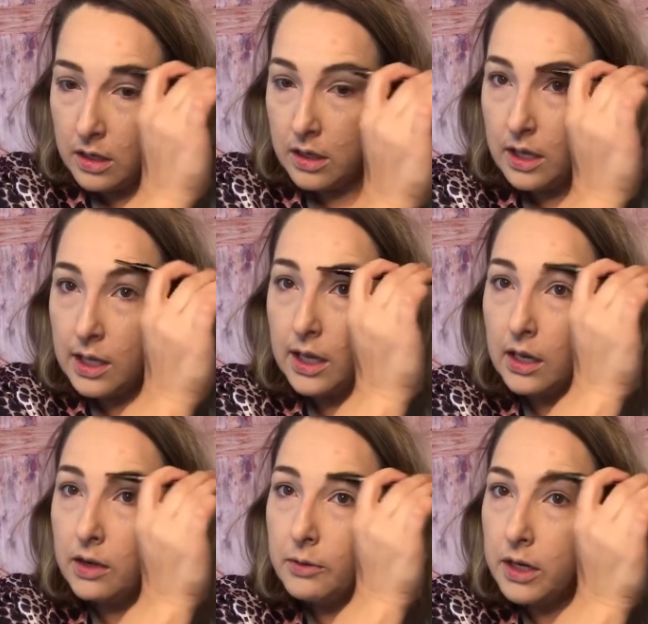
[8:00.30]

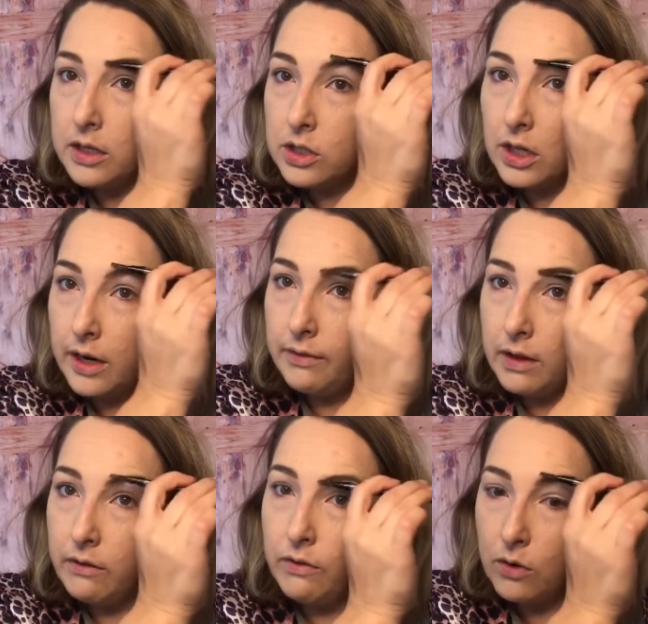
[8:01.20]
Again, we're not
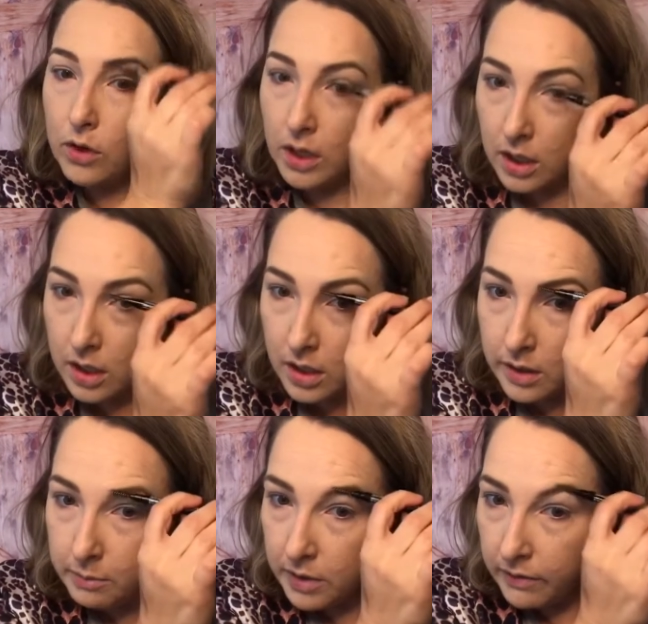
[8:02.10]
striving for
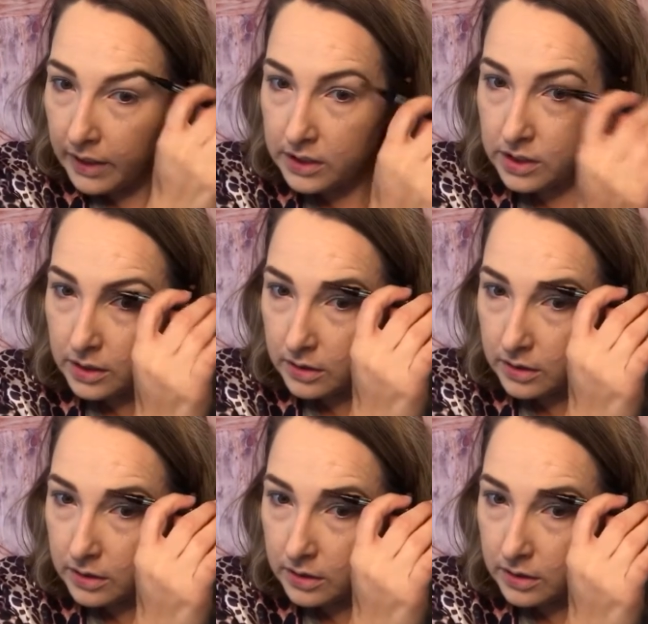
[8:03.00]
perfection.